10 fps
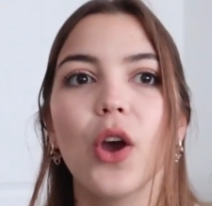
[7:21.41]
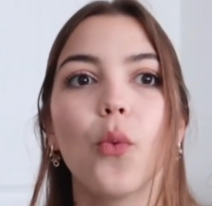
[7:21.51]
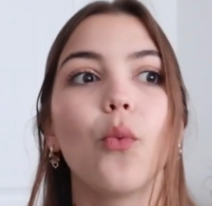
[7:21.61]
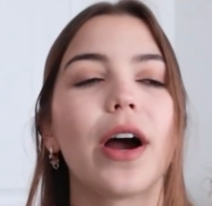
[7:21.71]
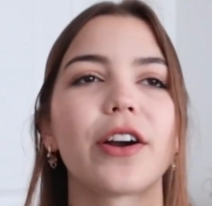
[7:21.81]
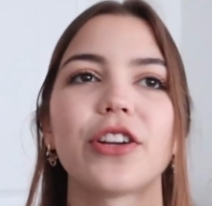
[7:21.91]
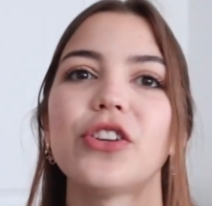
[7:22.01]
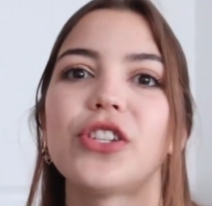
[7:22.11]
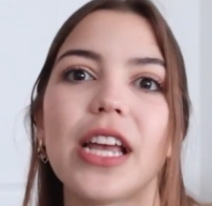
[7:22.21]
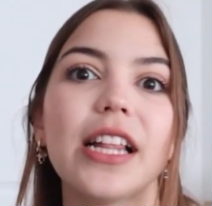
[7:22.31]
Why are you
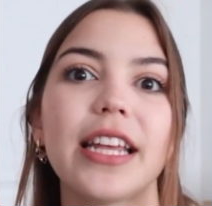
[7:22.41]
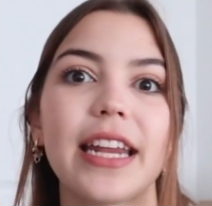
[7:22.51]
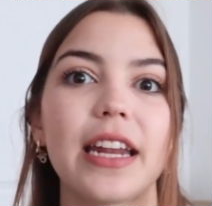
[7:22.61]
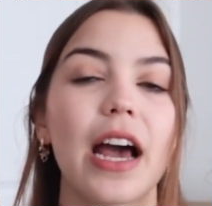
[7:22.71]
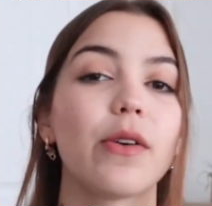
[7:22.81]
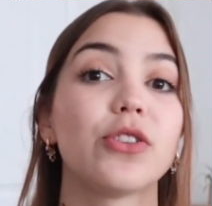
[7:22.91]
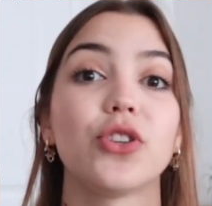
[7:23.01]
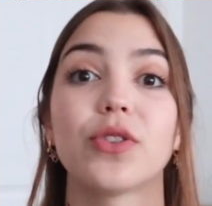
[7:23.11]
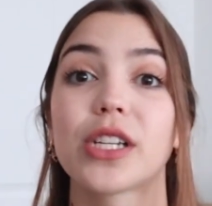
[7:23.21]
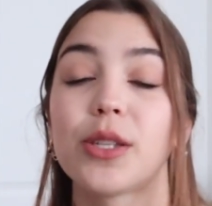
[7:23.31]
selling it? How is
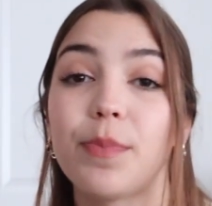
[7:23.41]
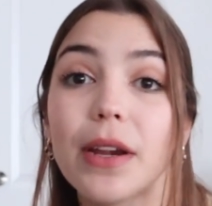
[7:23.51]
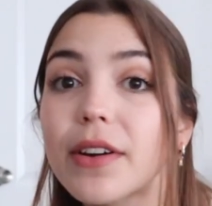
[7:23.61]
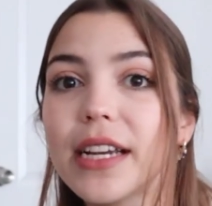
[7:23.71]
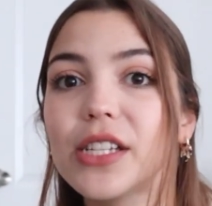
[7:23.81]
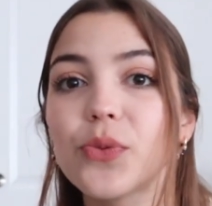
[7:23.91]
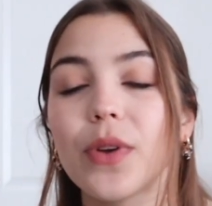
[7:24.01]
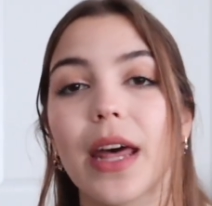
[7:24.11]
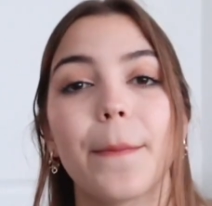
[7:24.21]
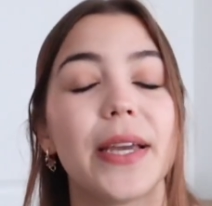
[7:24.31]
your experience
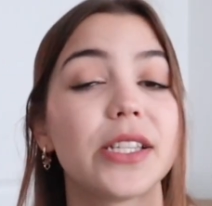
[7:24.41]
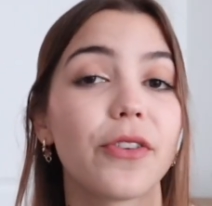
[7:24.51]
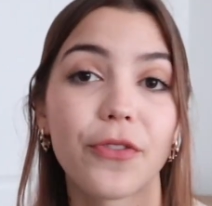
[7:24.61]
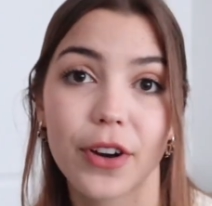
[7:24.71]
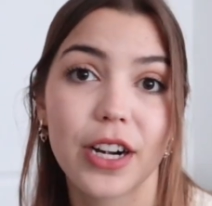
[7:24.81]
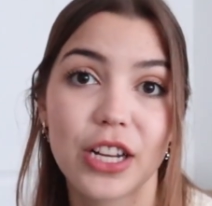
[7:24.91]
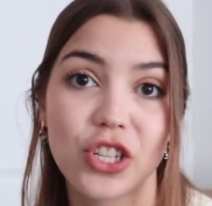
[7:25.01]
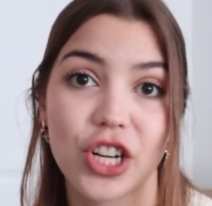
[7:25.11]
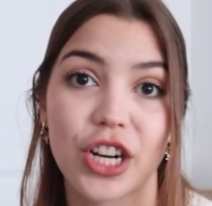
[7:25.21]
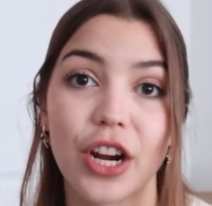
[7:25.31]
with that piece of
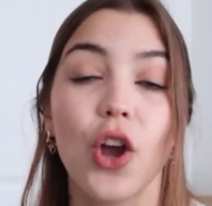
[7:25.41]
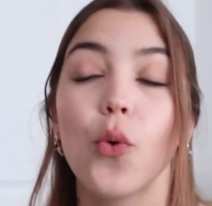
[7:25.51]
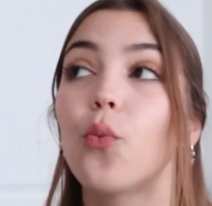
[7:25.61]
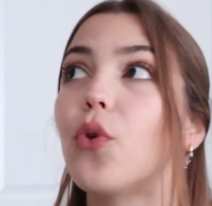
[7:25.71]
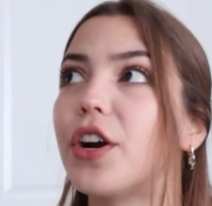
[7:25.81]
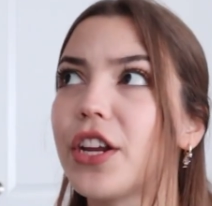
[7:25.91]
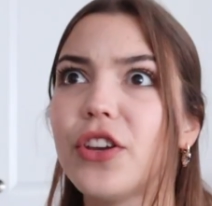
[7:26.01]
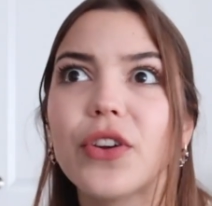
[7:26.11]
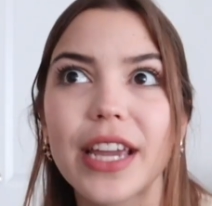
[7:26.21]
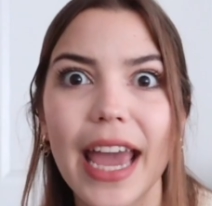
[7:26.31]
furniture? Where do
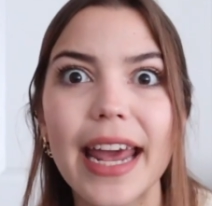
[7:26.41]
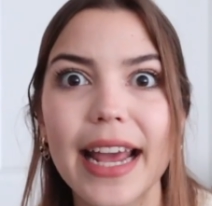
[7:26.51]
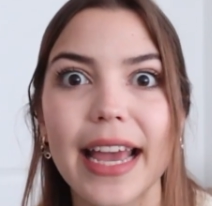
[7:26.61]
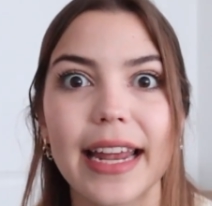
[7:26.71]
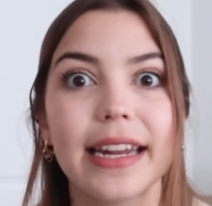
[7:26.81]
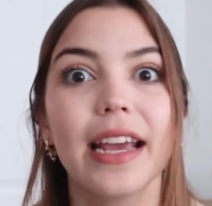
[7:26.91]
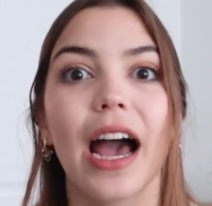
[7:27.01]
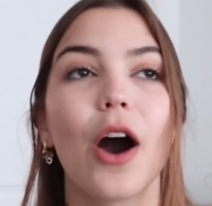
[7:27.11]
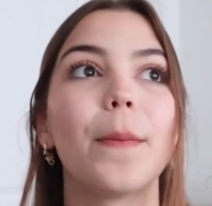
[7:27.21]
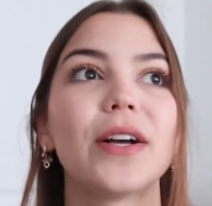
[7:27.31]
you get it?
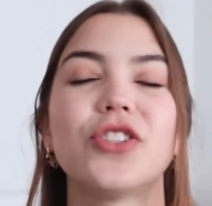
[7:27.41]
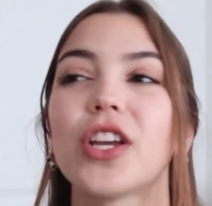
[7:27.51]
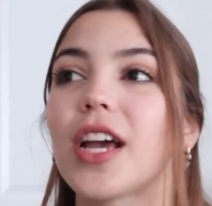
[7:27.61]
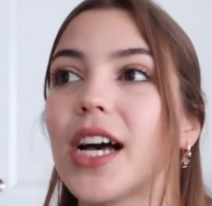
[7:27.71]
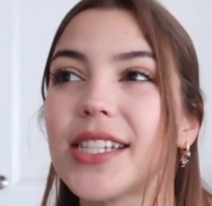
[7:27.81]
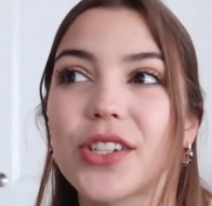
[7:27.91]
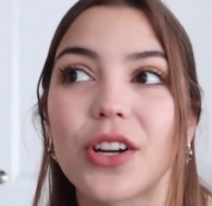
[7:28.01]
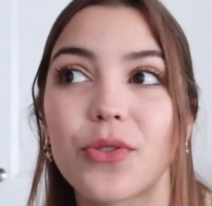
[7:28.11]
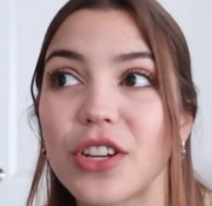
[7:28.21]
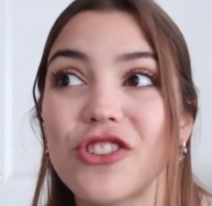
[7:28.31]
How much it costed
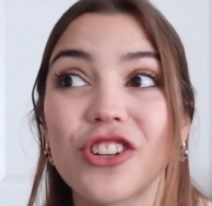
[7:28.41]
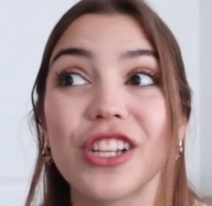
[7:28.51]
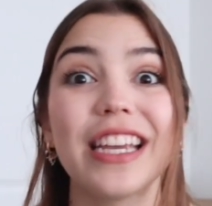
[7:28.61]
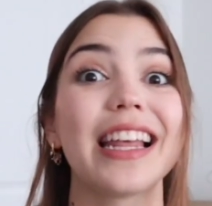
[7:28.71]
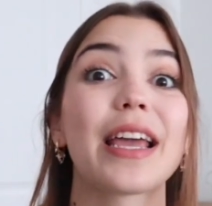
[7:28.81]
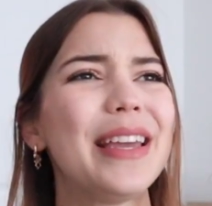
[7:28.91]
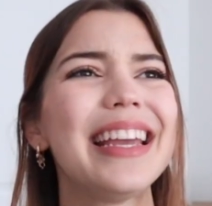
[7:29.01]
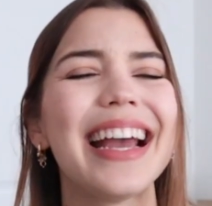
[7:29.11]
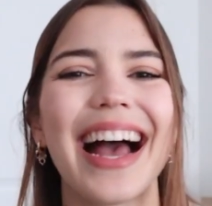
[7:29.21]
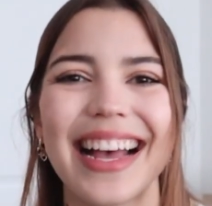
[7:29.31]
originally? Like,
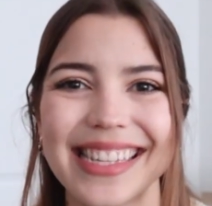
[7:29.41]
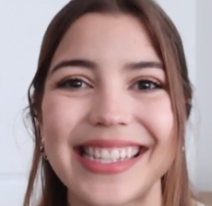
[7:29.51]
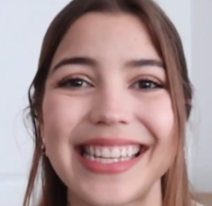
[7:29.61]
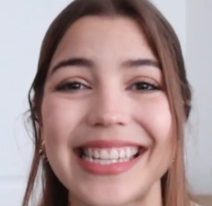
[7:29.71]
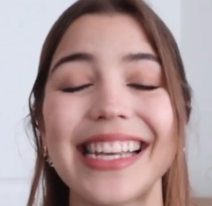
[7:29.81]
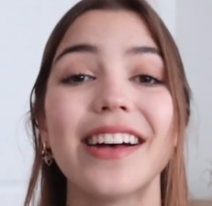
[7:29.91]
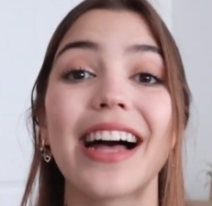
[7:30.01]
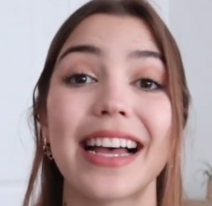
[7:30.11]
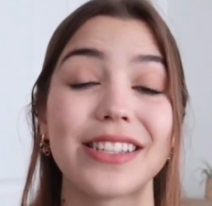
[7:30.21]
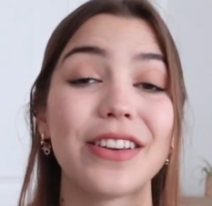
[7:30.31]
be as detailed
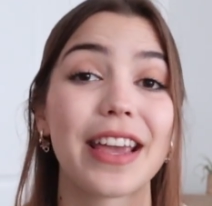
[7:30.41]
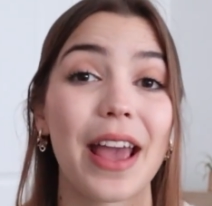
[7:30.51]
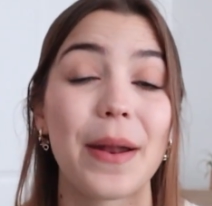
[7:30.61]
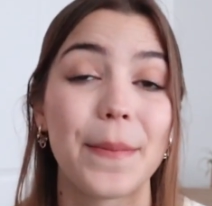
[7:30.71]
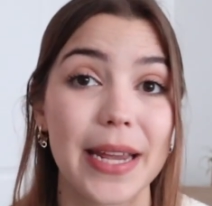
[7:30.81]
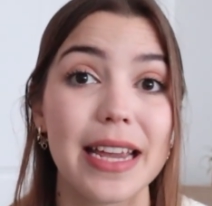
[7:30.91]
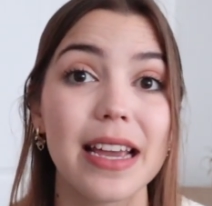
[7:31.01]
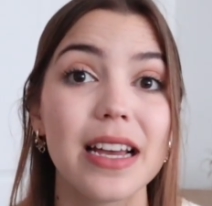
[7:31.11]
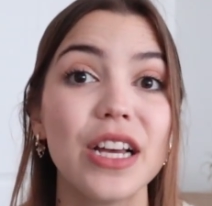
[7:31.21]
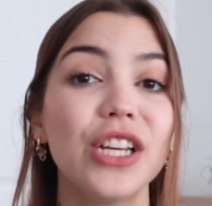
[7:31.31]
as you can
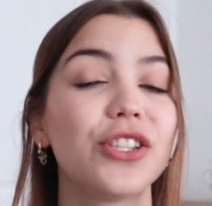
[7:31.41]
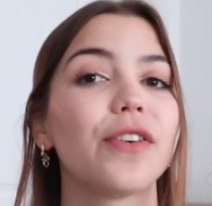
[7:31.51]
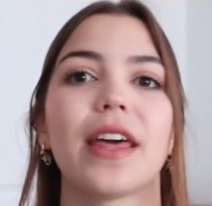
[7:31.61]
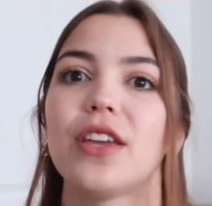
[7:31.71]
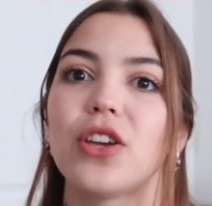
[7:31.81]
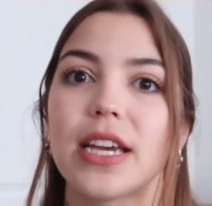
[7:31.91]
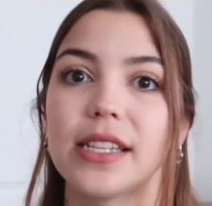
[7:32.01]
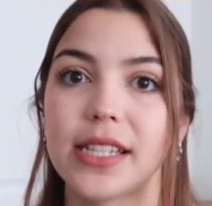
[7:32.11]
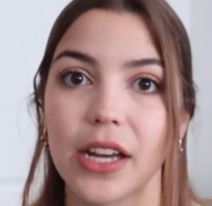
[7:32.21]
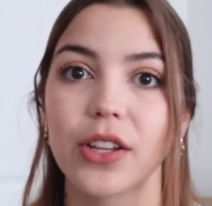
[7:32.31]
be so that you
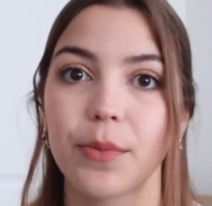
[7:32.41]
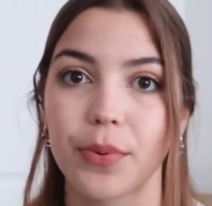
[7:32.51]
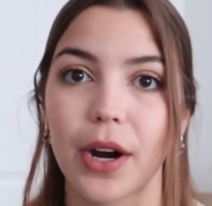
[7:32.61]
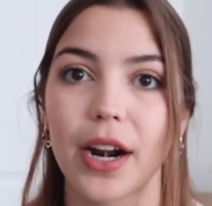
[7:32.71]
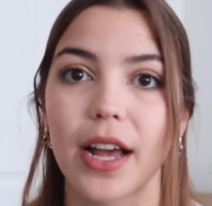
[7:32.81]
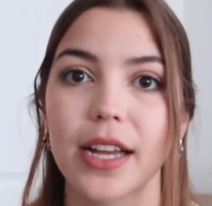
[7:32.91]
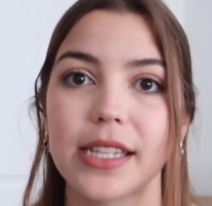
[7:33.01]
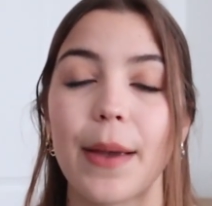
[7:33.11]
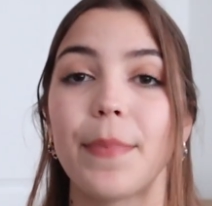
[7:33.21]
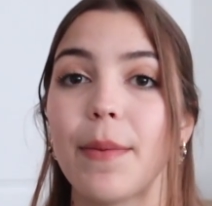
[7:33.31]
can sell the
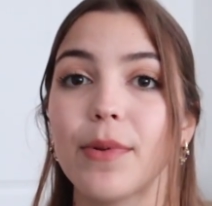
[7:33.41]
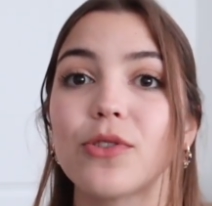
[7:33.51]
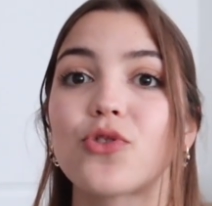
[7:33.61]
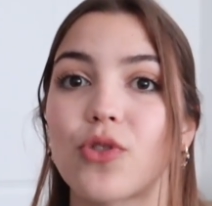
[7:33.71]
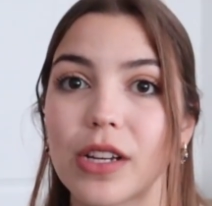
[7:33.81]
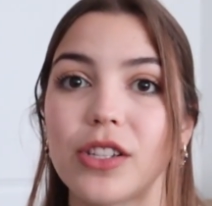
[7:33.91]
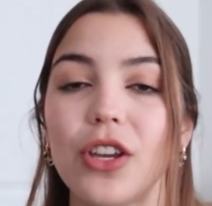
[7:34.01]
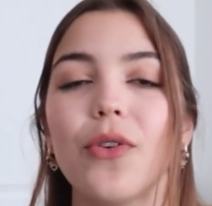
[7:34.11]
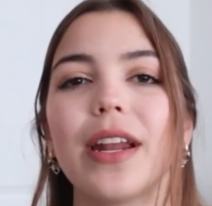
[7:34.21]
product and people trust you.